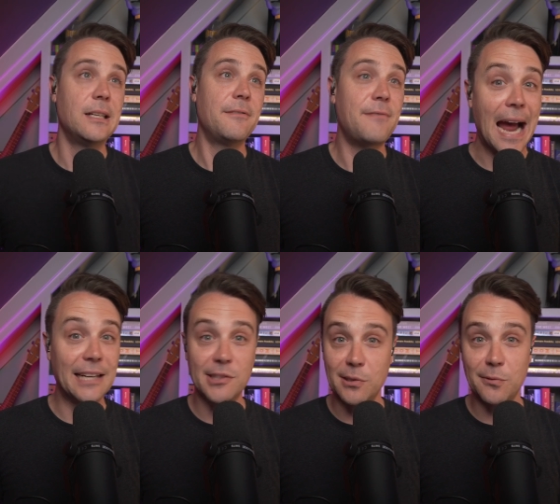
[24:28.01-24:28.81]

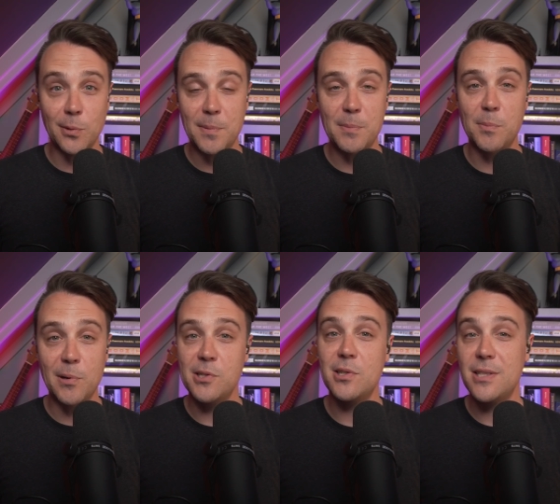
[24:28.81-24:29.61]
factor for people
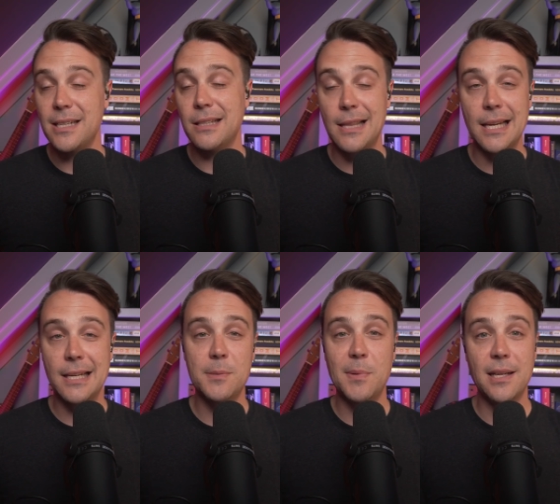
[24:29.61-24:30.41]
purchasing
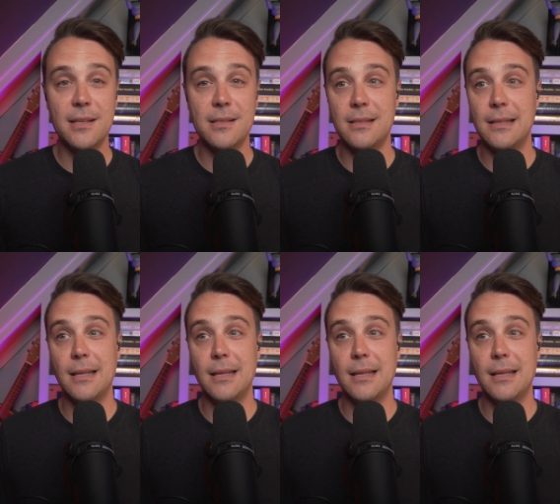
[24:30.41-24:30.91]
things because